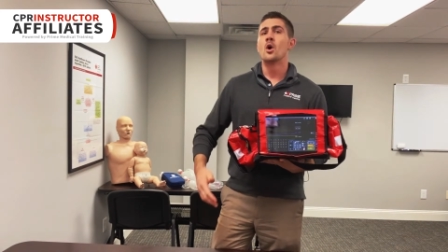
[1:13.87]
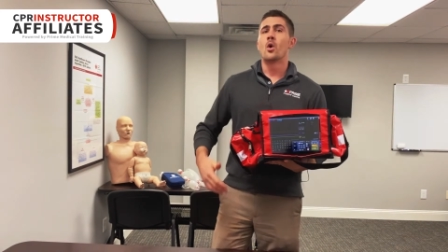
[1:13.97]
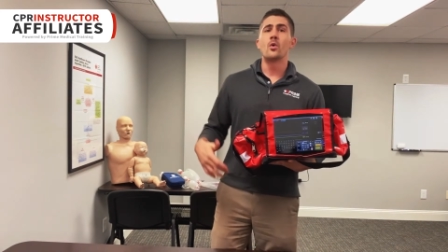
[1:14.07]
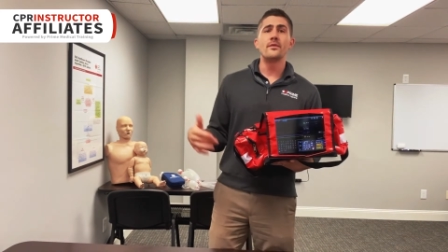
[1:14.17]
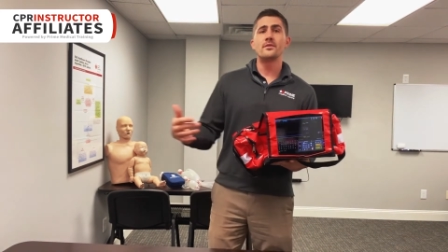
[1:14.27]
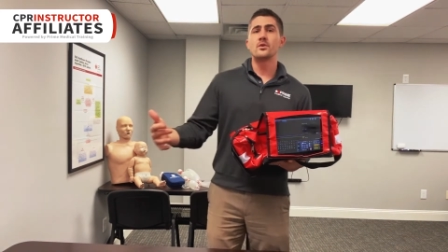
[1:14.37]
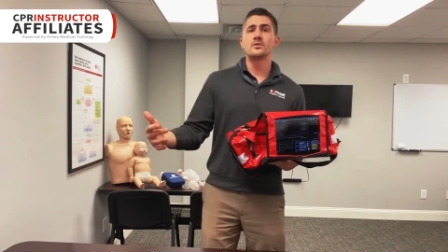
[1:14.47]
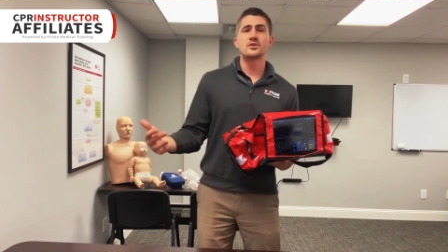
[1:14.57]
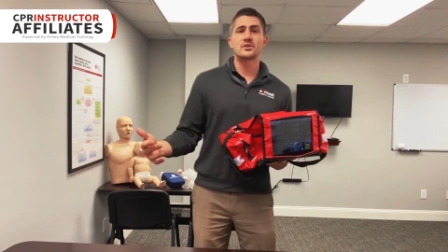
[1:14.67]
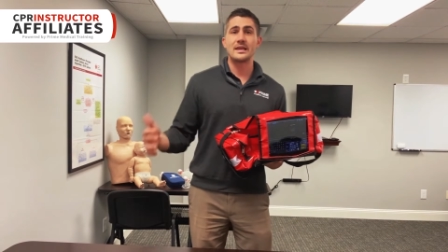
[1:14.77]
or even doing
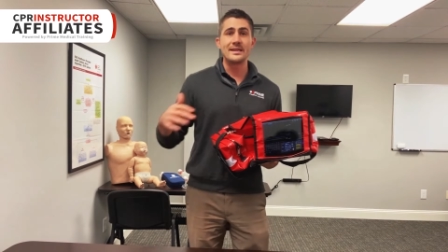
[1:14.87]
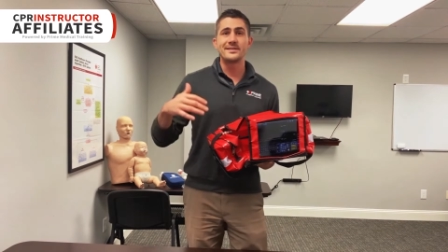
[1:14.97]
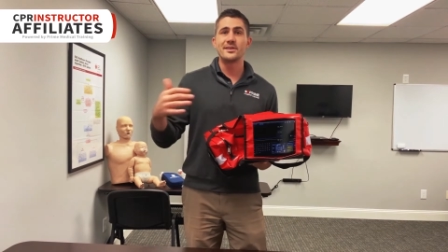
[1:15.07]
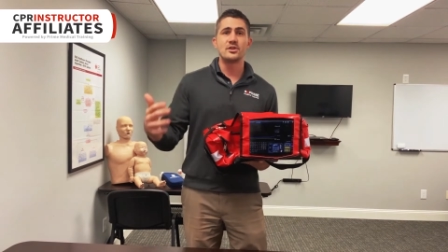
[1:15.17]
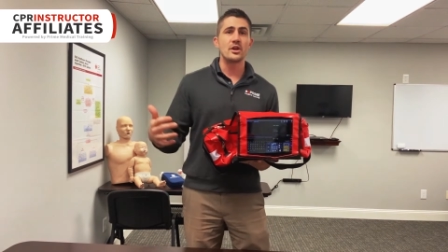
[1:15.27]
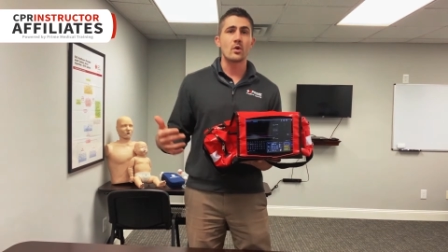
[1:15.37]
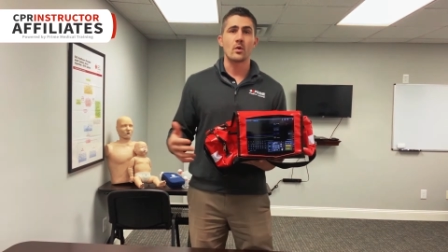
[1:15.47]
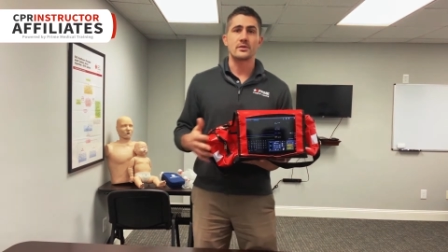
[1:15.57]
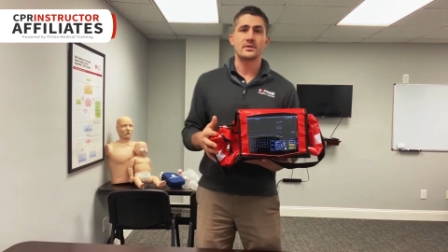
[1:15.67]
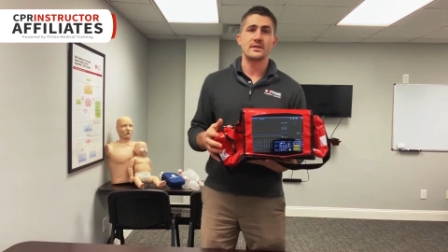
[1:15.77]
just ECG
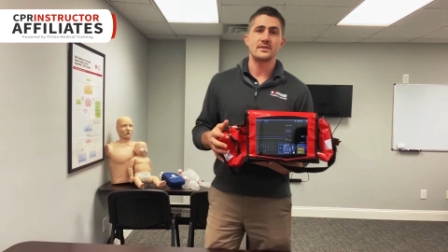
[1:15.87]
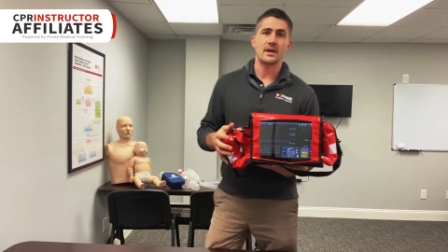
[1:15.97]
courses.